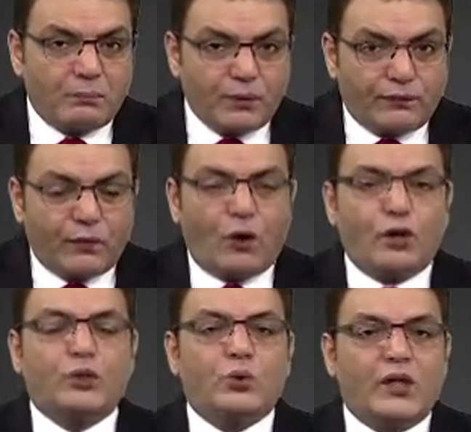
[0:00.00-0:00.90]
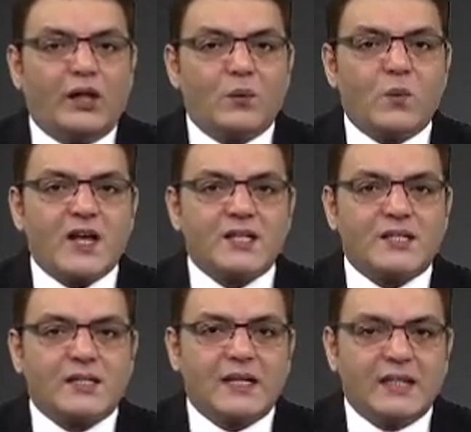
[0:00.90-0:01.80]
before you
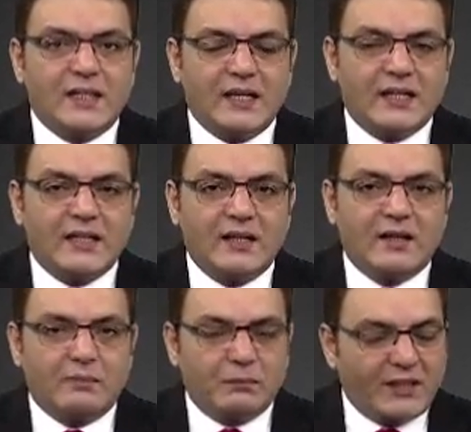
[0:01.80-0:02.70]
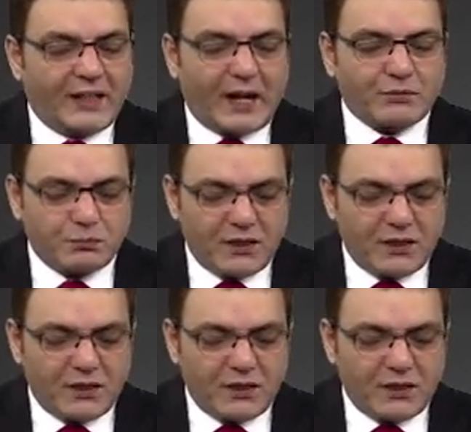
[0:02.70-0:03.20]
invest in mid caps.